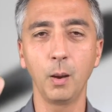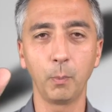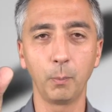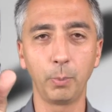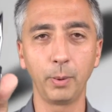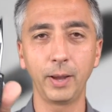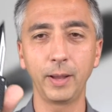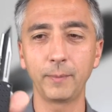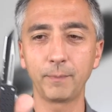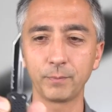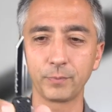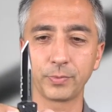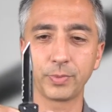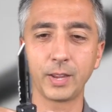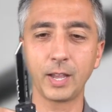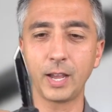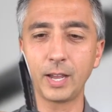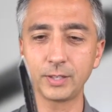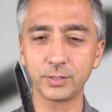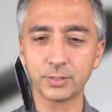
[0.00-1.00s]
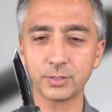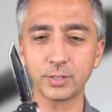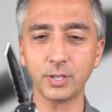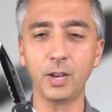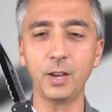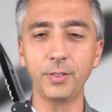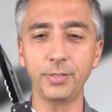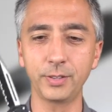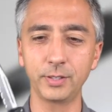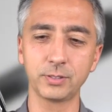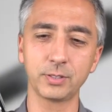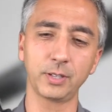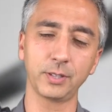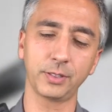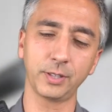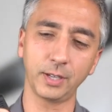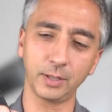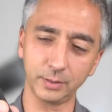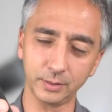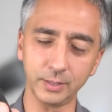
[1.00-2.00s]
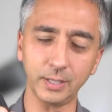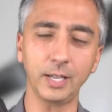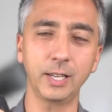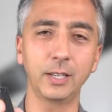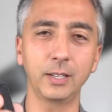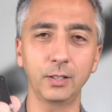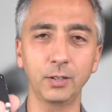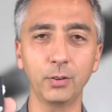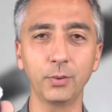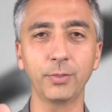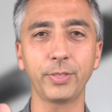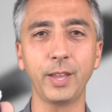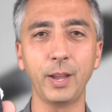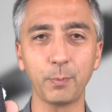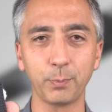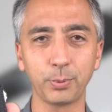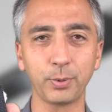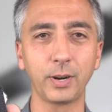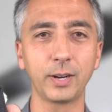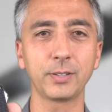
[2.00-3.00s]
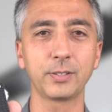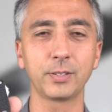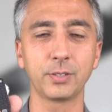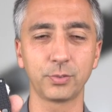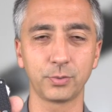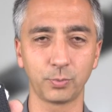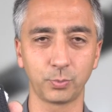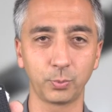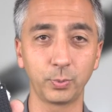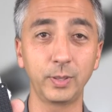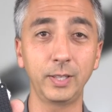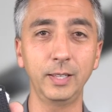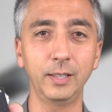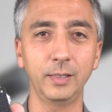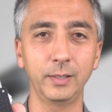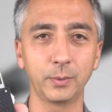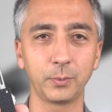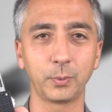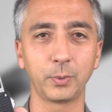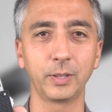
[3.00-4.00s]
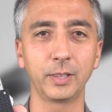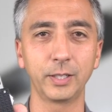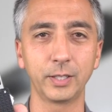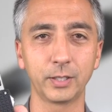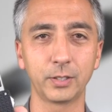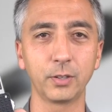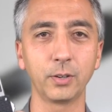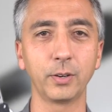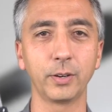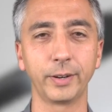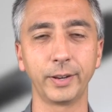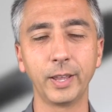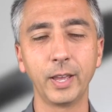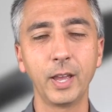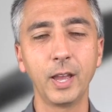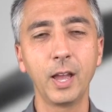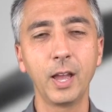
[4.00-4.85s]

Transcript: But I saw these and I thought, dang, you know, that price is really, really good.